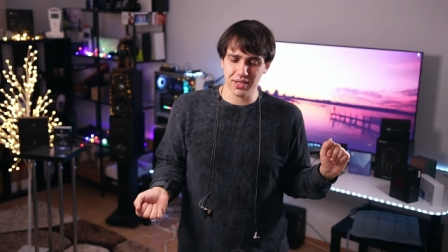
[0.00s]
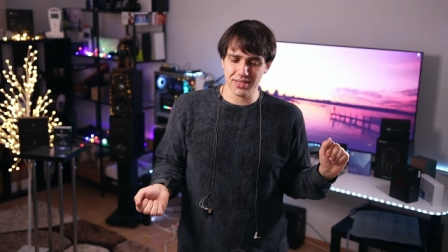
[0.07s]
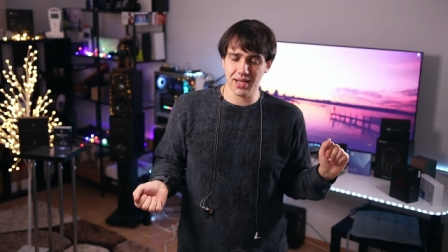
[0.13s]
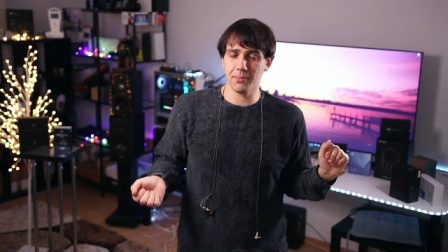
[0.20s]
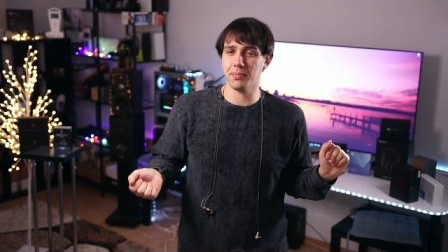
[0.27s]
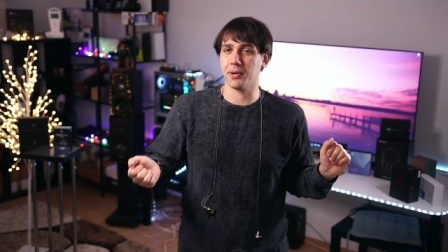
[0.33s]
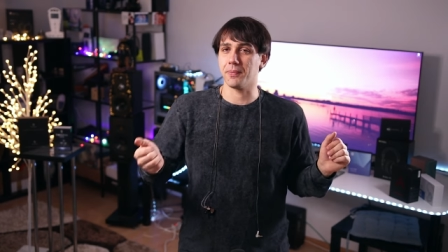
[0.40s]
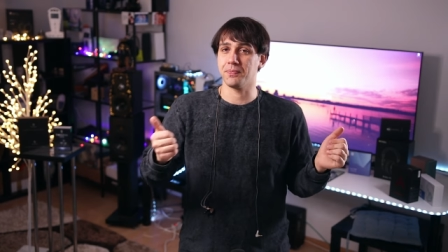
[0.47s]
For
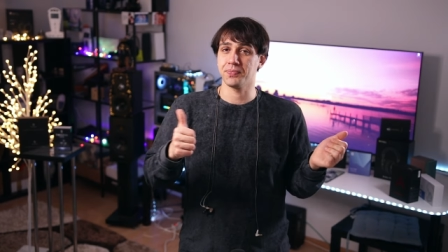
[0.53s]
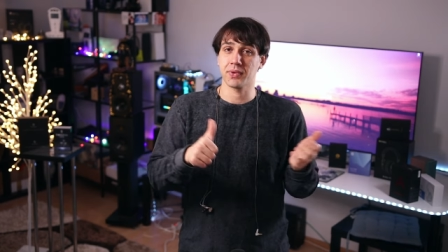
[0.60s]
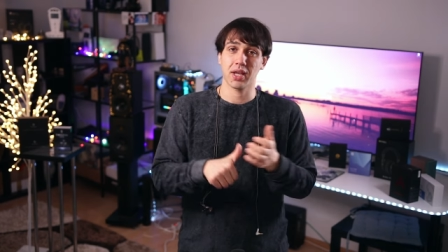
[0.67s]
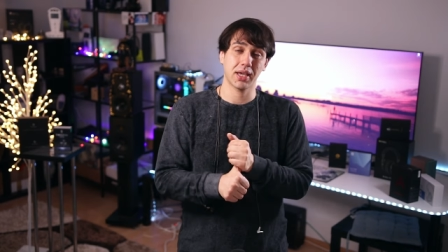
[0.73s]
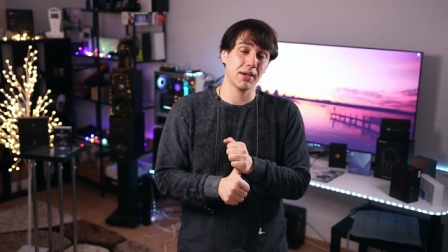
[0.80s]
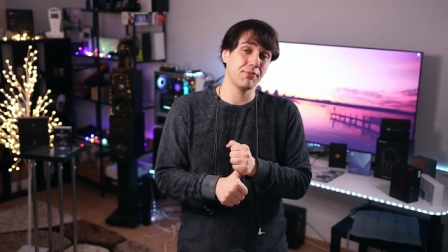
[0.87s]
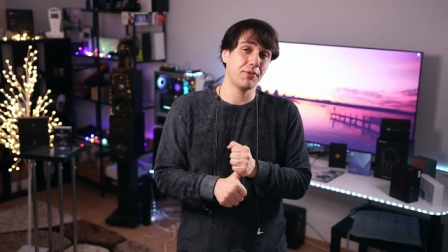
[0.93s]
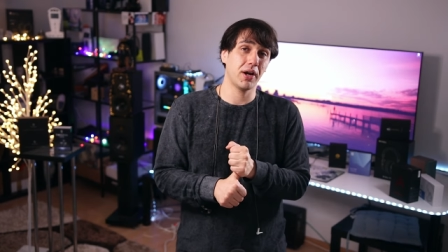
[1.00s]
example,
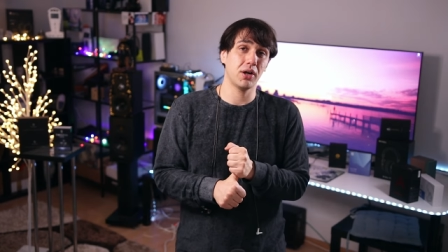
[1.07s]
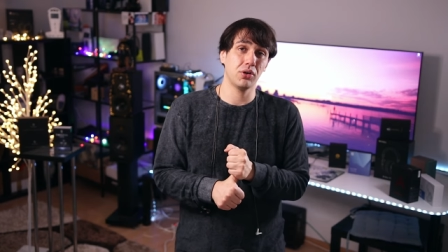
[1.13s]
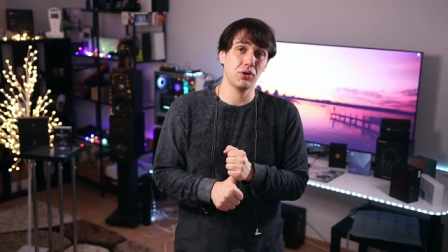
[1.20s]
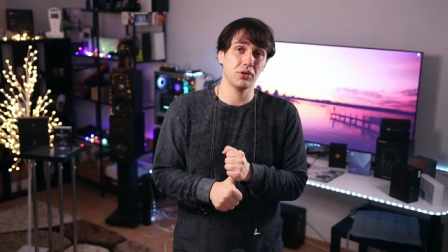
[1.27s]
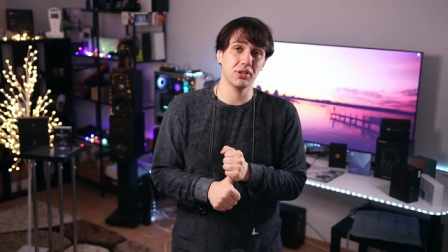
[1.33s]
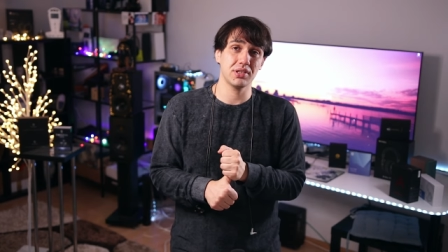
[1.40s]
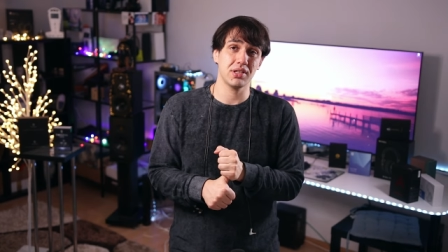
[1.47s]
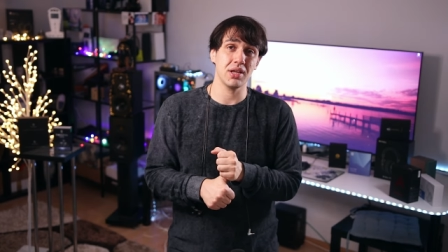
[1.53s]
Campfire
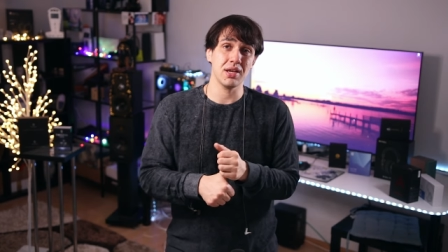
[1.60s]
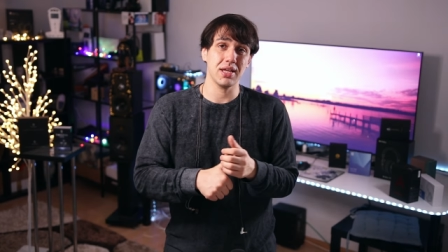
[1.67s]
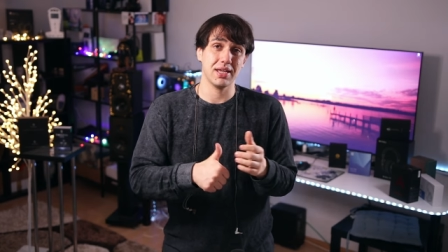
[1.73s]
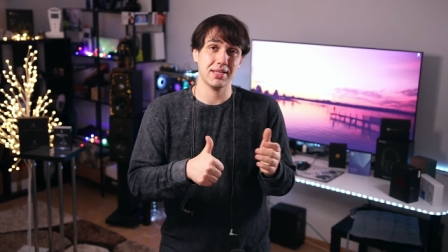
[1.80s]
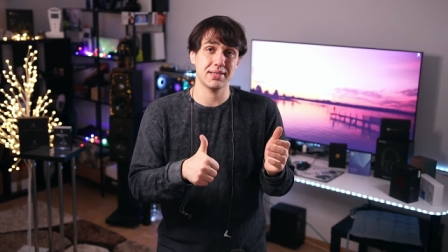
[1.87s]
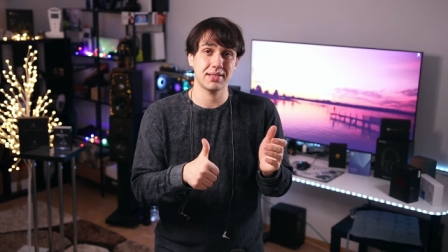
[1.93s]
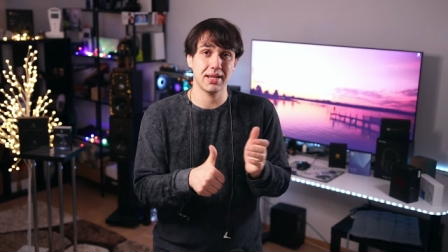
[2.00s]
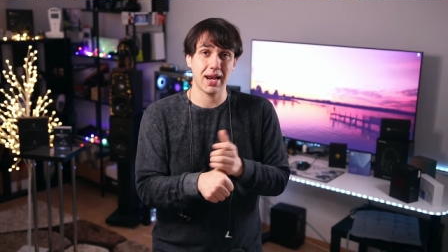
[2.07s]
Holocene
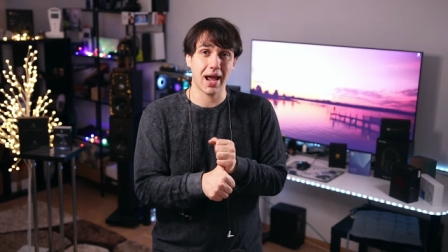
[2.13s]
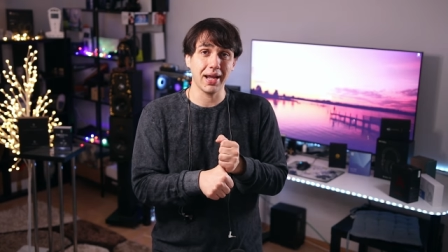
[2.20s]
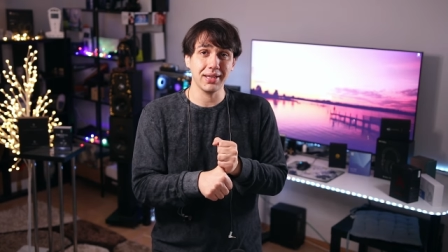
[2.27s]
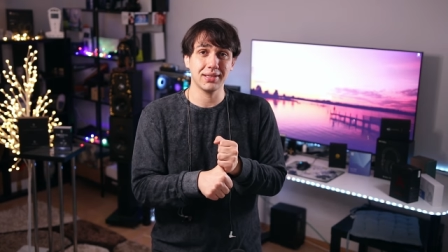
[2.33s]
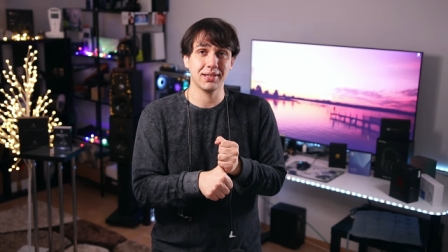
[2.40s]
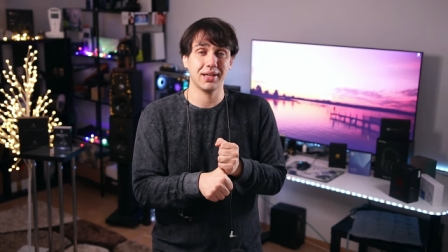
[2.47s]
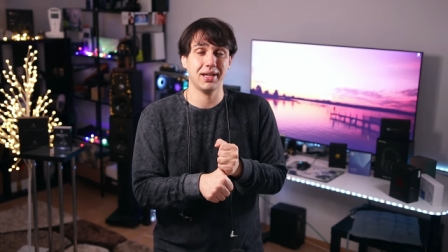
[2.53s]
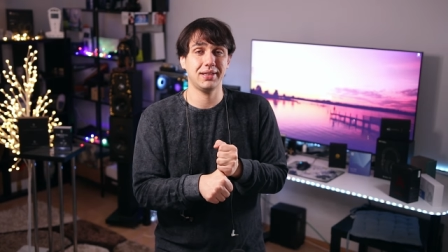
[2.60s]
is
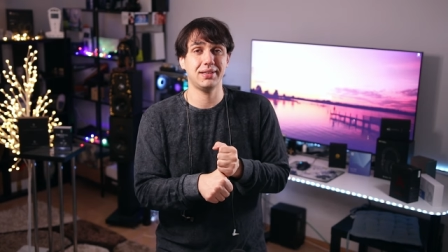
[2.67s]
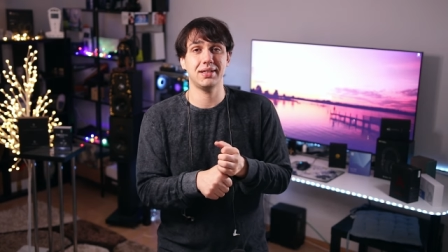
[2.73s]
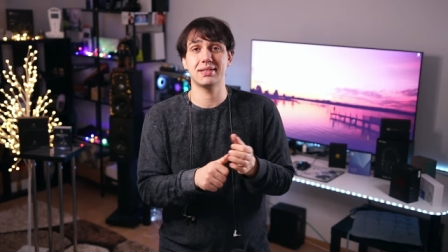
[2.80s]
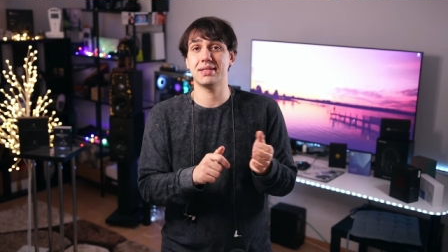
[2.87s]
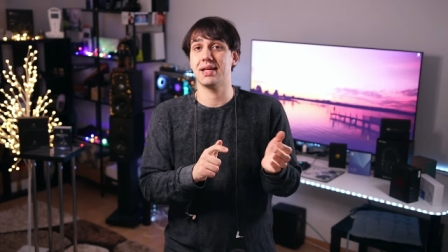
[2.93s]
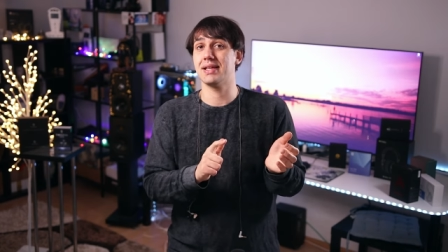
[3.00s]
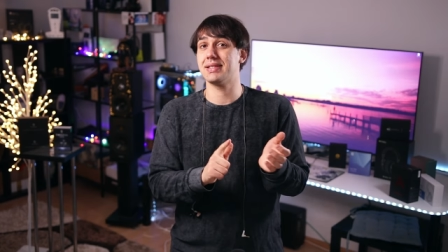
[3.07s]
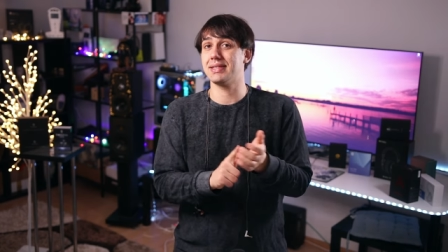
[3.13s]
light, it is
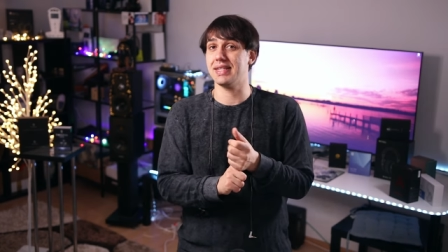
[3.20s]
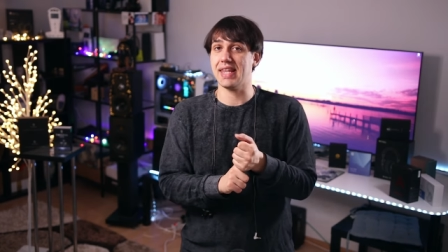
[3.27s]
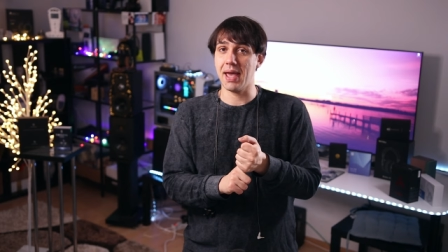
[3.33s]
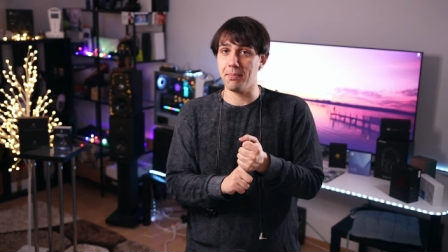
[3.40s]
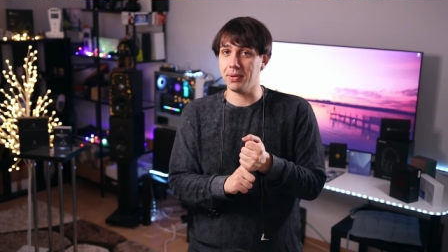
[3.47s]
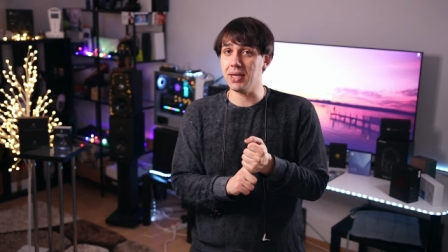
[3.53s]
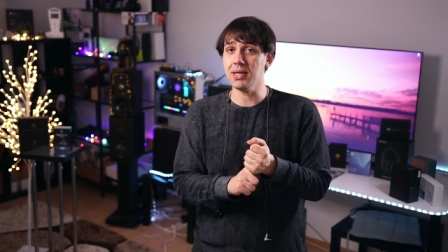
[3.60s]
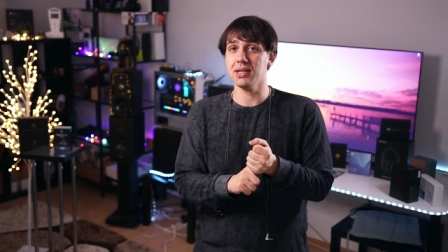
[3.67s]

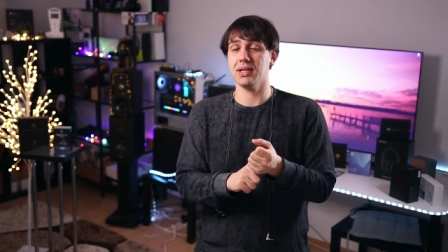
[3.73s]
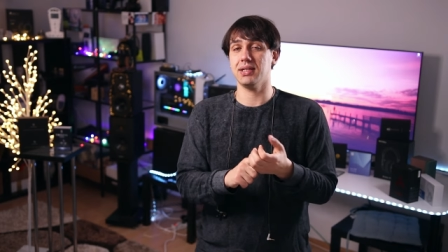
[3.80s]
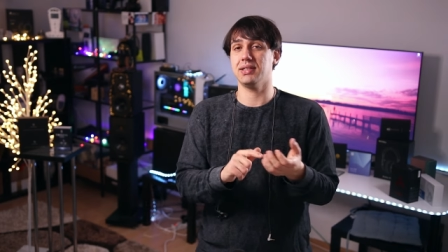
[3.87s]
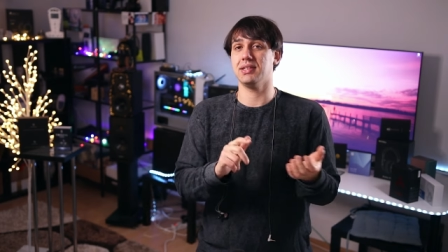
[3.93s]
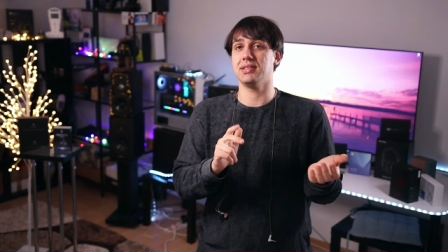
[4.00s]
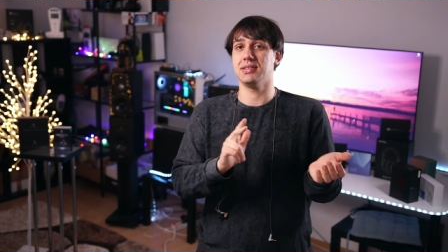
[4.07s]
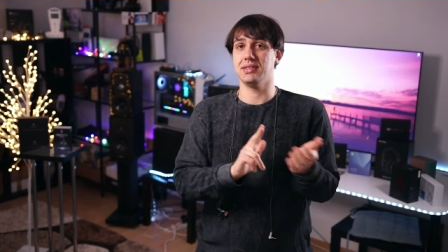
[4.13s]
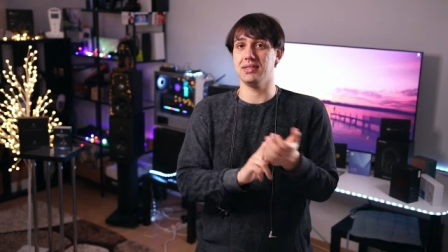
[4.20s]
snappy, it is